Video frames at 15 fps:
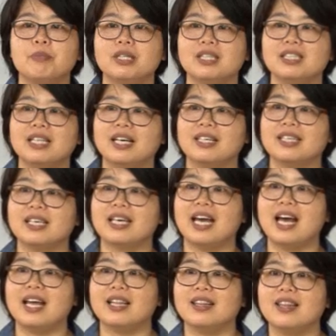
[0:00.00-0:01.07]
we did a
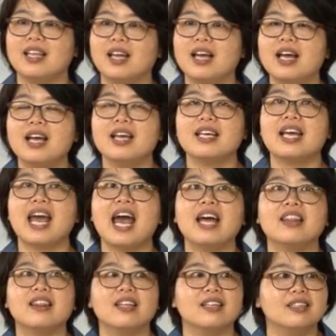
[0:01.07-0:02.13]

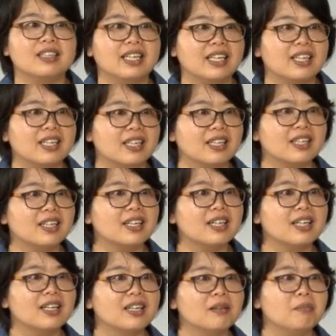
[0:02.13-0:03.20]
Catholic
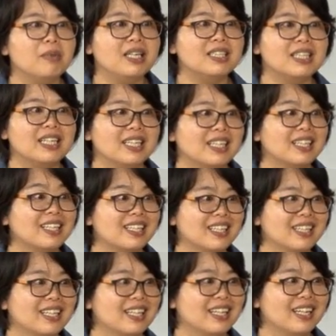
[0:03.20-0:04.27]
meeting.
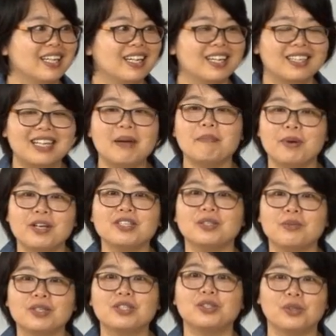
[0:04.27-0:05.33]
That
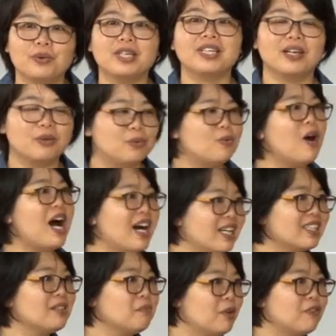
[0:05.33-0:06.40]
person was doing a
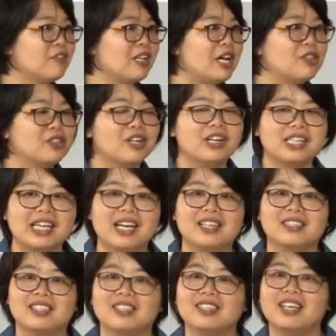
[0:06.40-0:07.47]
wrong morphological
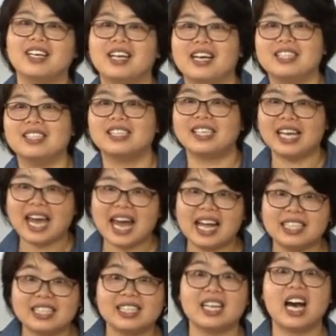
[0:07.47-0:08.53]
analysis, thinking it's
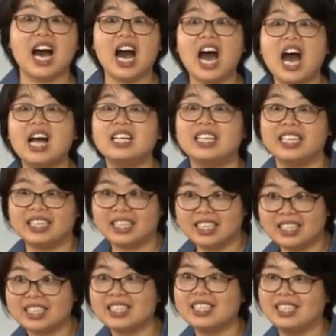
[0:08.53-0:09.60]

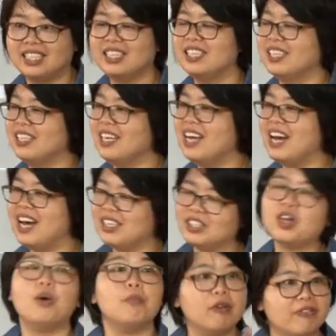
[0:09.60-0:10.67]
Catholic. Yeah,
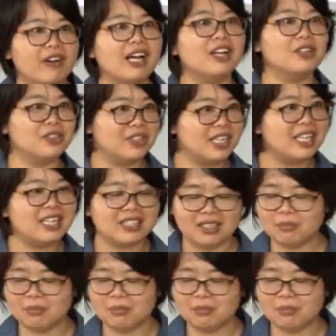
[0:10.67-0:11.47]
so morphology is